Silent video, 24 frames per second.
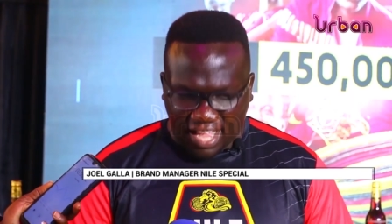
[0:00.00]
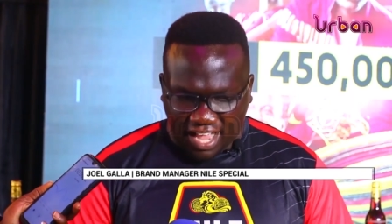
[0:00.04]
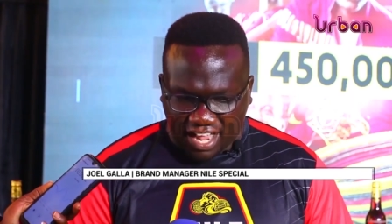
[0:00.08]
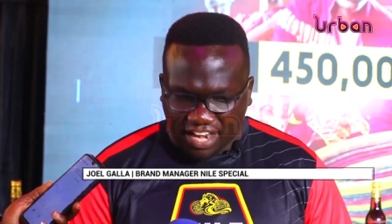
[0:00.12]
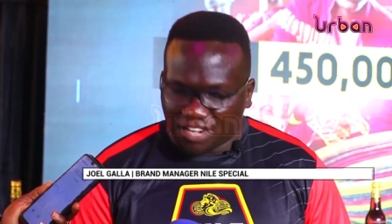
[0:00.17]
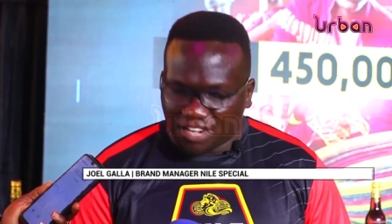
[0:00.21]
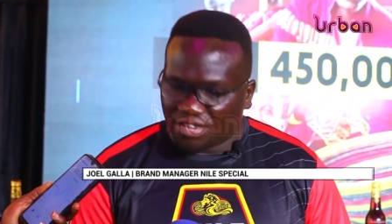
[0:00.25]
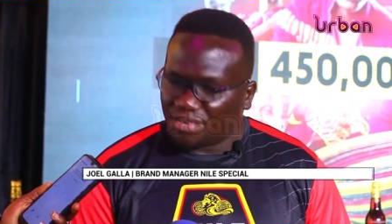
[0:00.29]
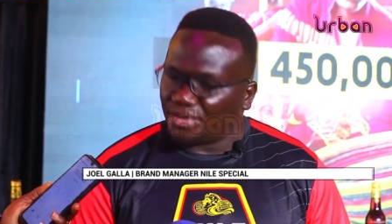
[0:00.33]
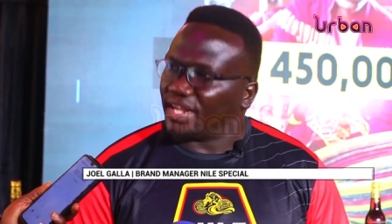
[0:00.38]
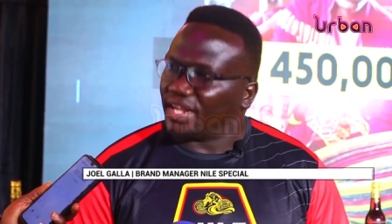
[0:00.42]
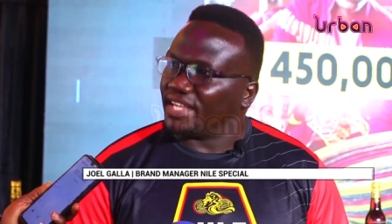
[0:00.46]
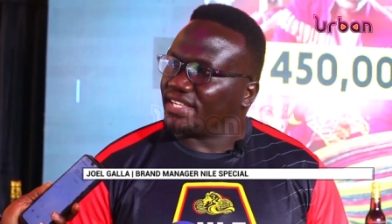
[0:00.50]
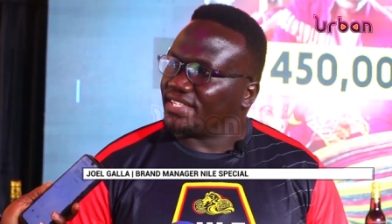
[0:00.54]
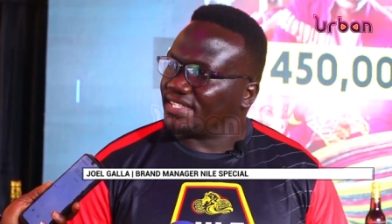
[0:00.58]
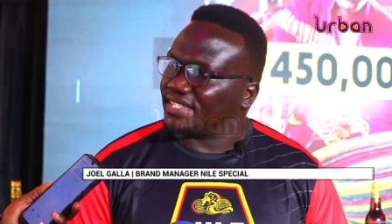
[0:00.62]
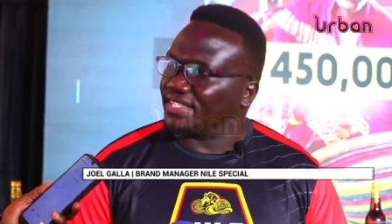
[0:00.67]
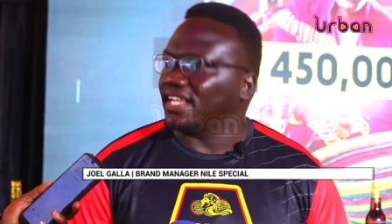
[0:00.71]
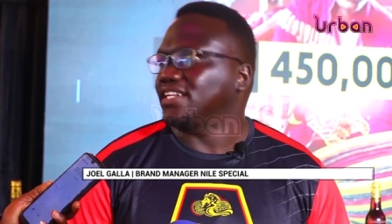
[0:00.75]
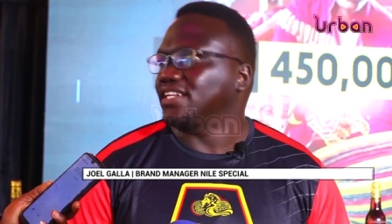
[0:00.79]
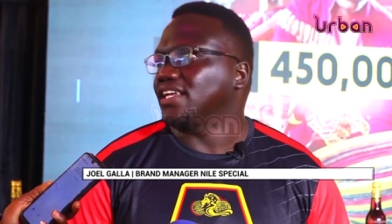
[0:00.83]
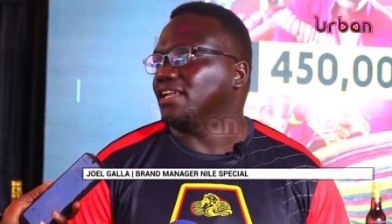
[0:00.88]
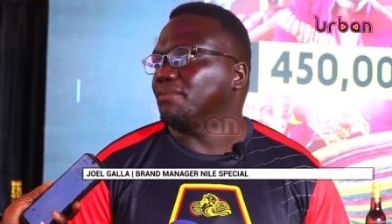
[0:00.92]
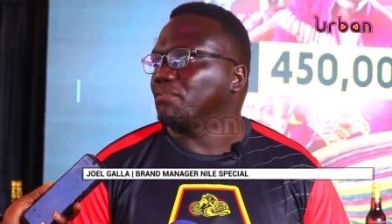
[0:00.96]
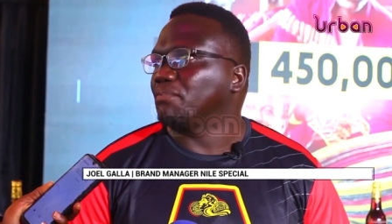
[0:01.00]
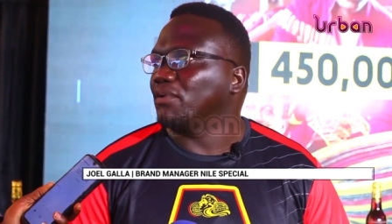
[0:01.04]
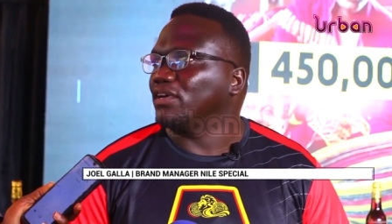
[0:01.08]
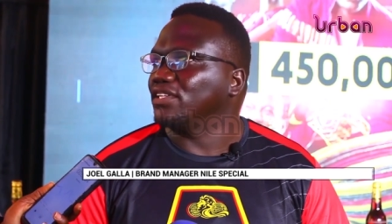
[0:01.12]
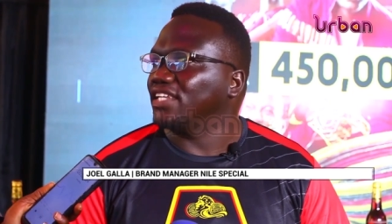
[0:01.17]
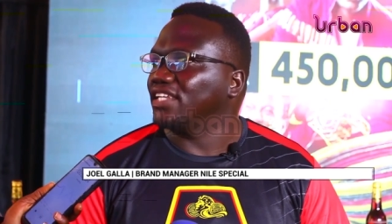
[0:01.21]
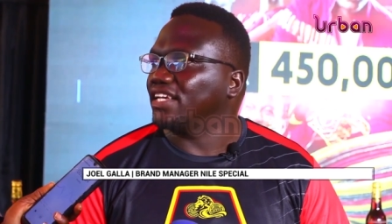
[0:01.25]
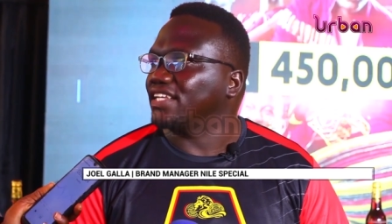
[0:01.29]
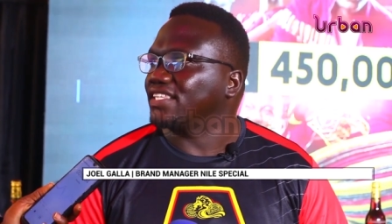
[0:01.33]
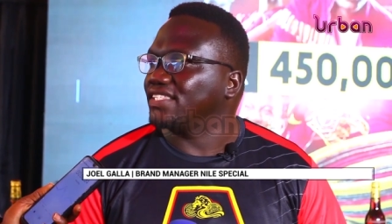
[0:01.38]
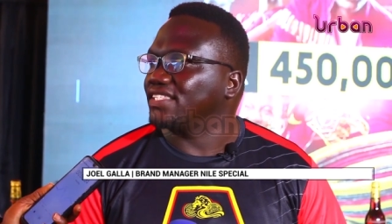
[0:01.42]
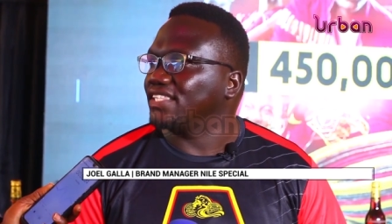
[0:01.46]
address certain
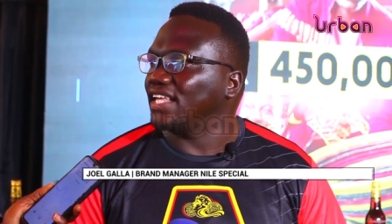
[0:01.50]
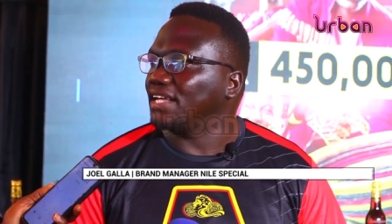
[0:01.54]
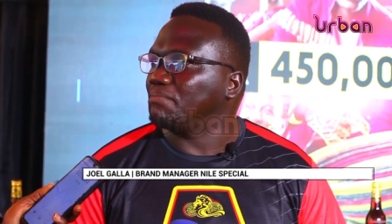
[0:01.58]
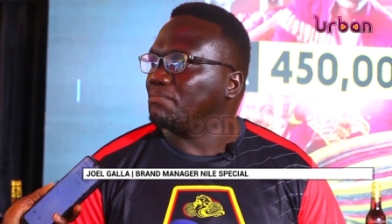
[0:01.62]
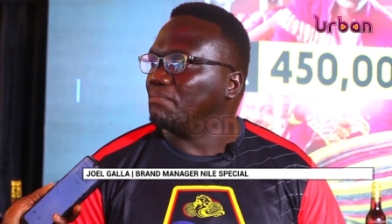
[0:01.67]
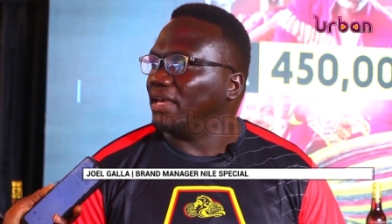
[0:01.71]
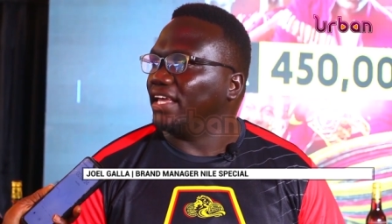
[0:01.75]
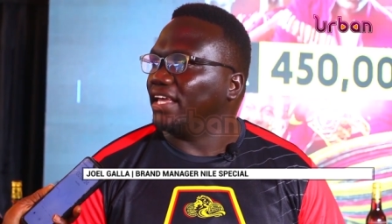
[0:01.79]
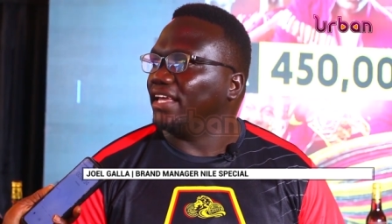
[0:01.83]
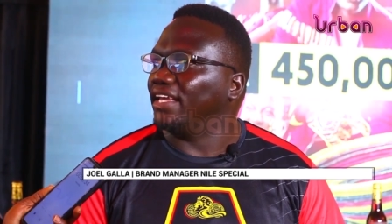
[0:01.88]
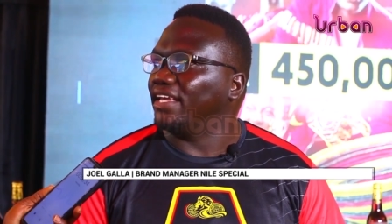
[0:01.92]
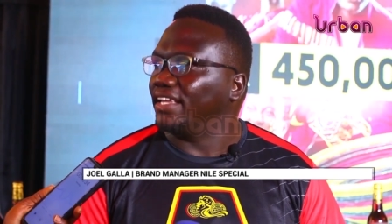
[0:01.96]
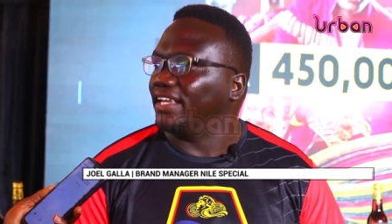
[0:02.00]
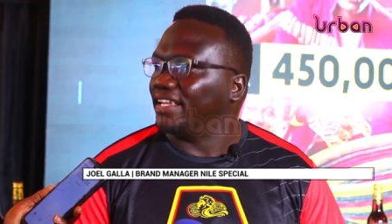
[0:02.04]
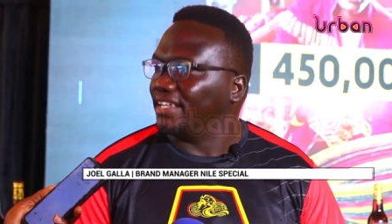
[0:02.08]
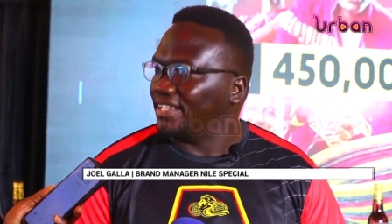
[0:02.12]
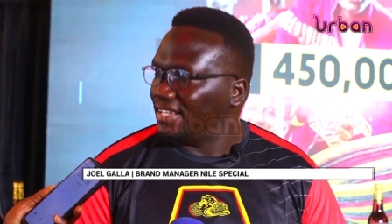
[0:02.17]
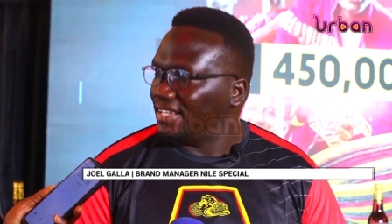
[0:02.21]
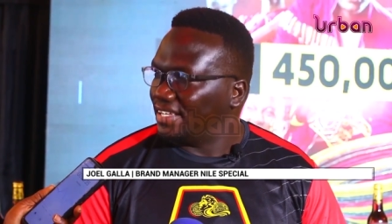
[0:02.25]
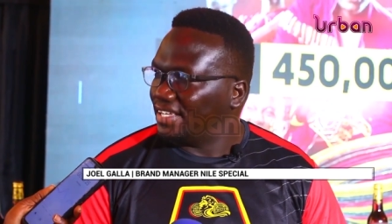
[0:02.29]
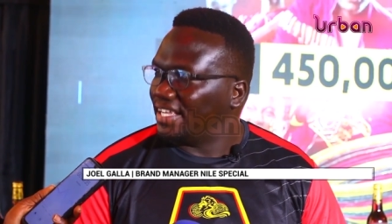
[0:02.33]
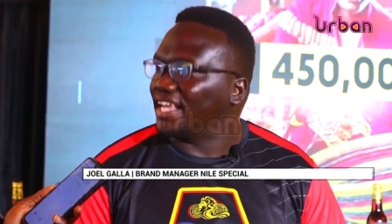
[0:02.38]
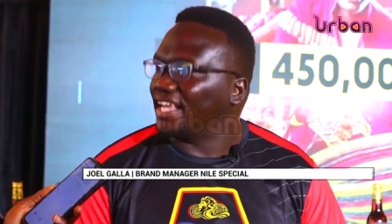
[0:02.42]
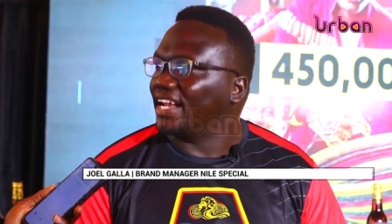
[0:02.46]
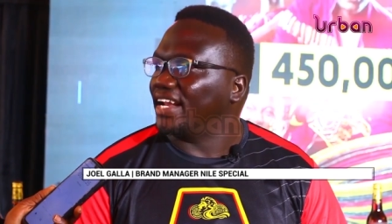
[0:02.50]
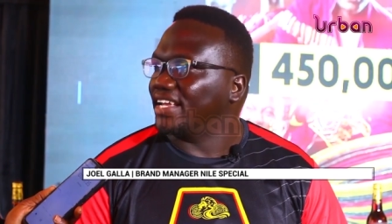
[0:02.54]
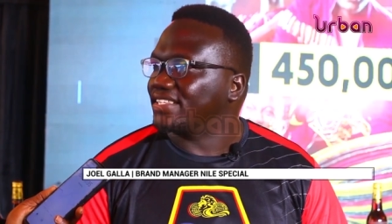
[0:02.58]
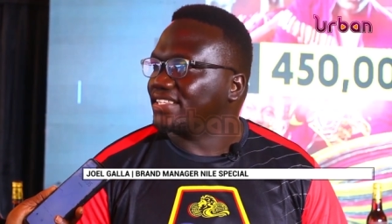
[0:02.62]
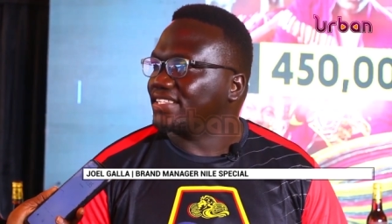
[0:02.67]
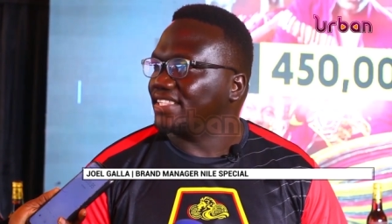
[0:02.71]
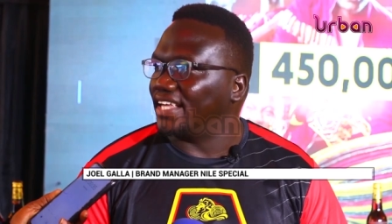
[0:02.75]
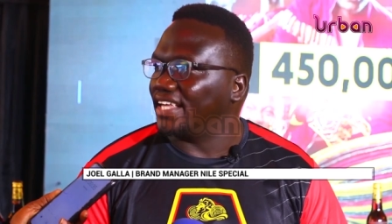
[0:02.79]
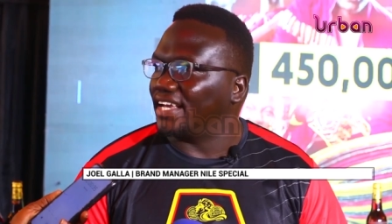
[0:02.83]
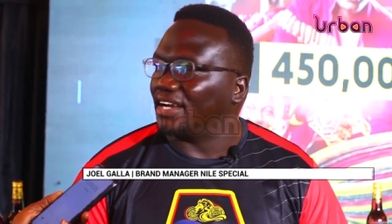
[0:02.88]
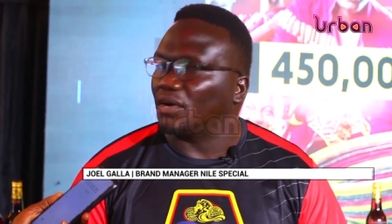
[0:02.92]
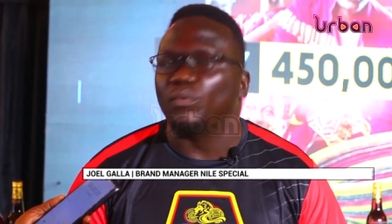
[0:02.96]
projects that may get
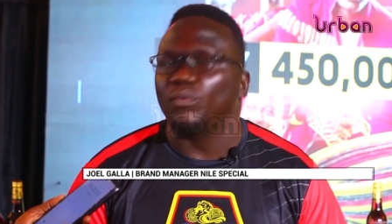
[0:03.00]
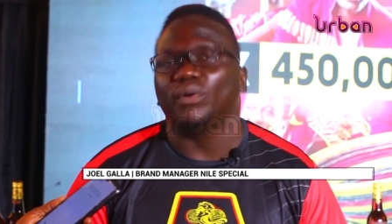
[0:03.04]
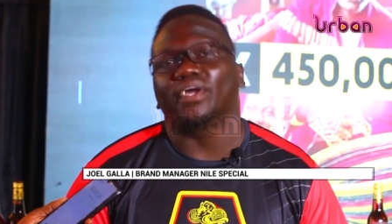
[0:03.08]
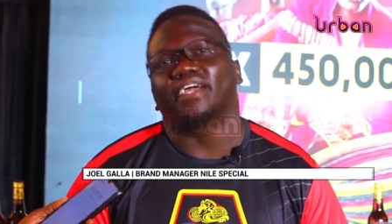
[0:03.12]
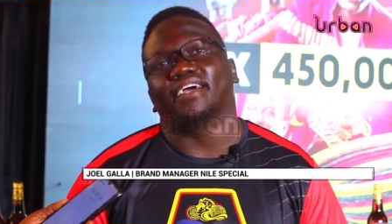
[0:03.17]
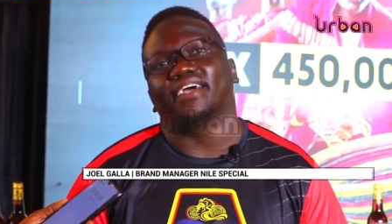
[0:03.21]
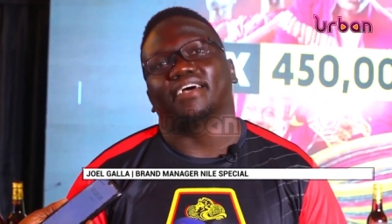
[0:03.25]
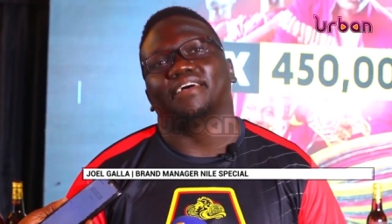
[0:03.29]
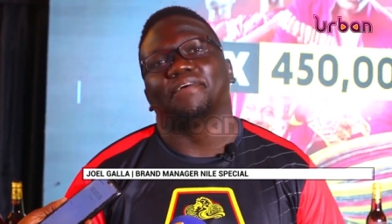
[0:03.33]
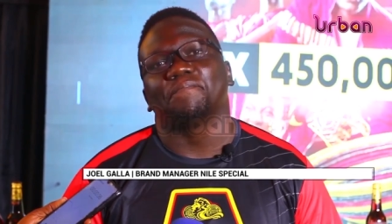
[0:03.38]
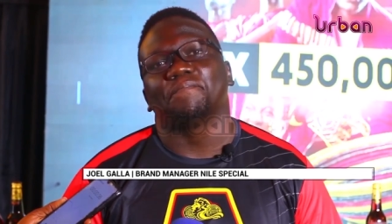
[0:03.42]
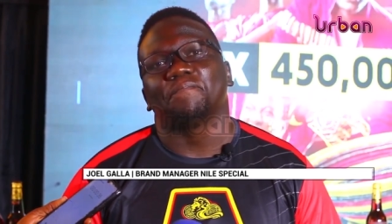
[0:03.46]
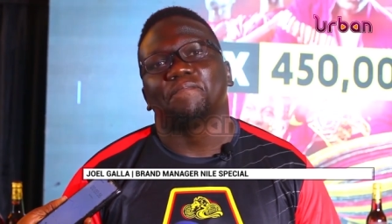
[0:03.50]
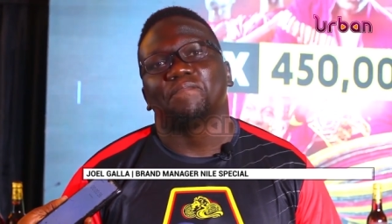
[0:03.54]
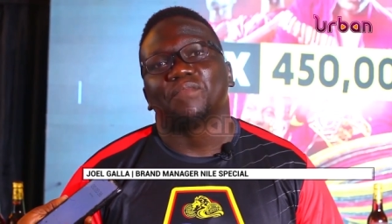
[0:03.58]
us there quicker.